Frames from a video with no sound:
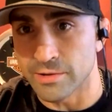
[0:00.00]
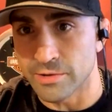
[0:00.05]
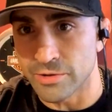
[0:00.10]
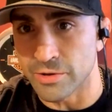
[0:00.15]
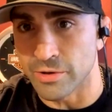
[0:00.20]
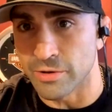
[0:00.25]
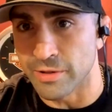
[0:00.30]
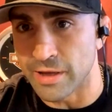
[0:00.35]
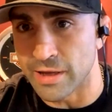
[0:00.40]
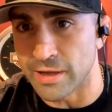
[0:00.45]

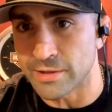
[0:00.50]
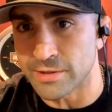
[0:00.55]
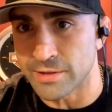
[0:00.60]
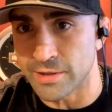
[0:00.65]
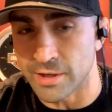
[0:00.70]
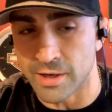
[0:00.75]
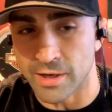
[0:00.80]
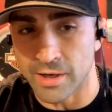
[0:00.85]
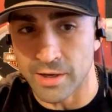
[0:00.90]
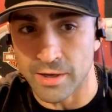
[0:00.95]
So that's
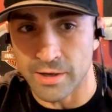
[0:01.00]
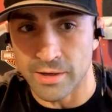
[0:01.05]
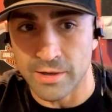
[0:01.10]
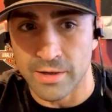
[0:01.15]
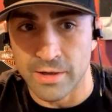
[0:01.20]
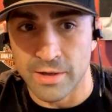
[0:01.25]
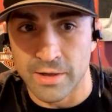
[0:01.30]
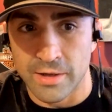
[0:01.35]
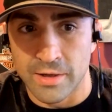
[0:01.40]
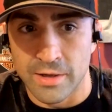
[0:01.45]
why
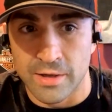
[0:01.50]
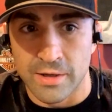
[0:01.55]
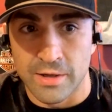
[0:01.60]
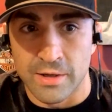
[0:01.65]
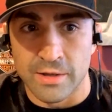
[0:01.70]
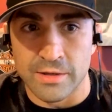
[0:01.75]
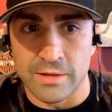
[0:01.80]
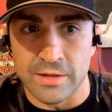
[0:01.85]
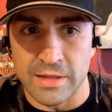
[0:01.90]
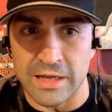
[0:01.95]

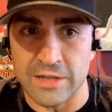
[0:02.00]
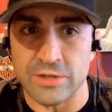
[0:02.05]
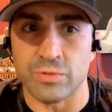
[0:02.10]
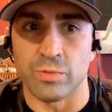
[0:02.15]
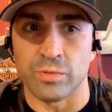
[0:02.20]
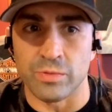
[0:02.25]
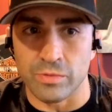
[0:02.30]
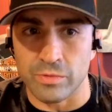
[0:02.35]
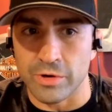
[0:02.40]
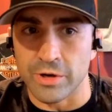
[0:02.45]

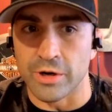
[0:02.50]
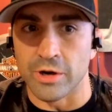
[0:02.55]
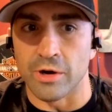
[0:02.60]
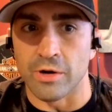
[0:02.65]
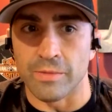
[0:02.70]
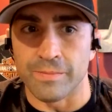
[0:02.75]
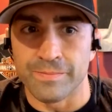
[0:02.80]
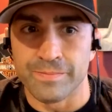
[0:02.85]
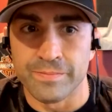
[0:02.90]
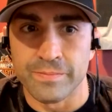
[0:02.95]

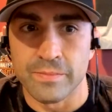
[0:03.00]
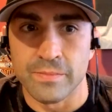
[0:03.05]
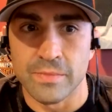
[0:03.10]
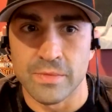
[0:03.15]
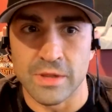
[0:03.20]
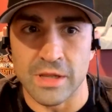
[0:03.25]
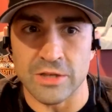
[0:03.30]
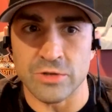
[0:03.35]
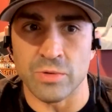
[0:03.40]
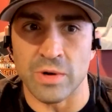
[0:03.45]

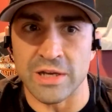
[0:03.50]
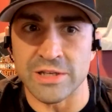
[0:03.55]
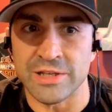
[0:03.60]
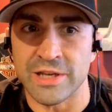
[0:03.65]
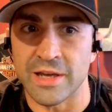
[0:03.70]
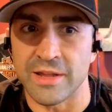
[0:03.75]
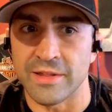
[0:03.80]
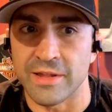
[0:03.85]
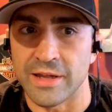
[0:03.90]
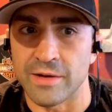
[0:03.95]
I
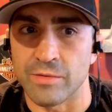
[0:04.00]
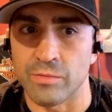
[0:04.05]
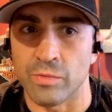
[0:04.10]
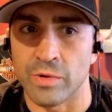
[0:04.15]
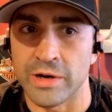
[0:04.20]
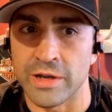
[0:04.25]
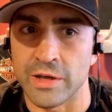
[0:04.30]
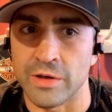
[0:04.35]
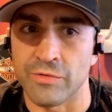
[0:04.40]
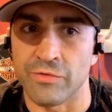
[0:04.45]
say that
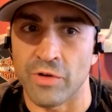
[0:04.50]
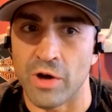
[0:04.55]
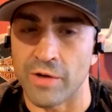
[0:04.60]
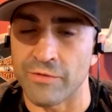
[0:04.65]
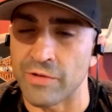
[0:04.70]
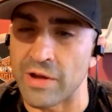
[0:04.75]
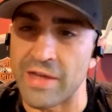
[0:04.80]
when he fought for,